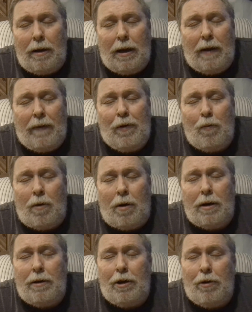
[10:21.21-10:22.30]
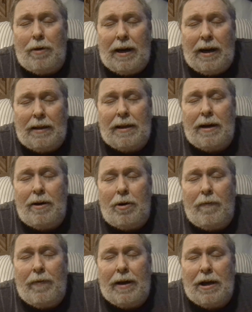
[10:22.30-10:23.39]
if you want, you can hit that
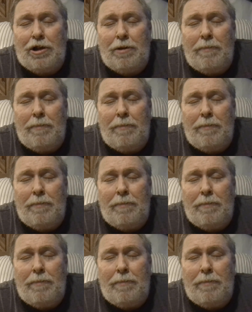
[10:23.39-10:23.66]
notification